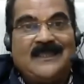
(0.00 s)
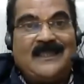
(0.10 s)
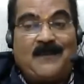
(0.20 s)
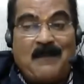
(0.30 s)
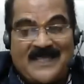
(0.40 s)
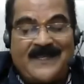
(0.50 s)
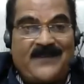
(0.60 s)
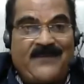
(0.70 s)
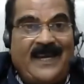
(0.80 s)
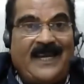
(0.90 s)
It makes
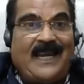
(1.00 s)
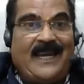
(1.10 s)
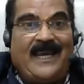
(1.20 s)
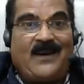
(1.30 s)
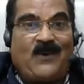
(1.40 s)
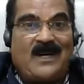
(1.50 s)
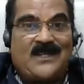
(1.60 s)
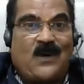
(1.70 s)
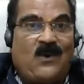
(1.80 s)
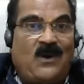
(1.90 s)
it very clear what is
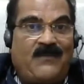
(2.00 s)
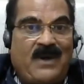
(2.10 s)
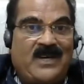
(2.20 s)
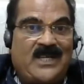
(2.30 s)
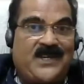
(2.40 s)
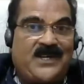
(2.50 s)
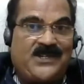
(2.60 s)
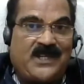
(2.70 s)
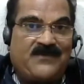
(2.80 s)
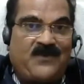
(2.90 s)
the role of every
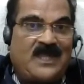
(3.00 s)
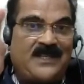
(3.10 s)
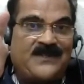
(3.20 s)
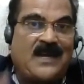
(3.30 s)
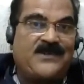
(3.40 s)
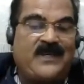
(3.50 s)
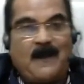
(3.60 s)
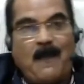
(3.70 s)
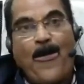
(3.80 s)
citizen for this country.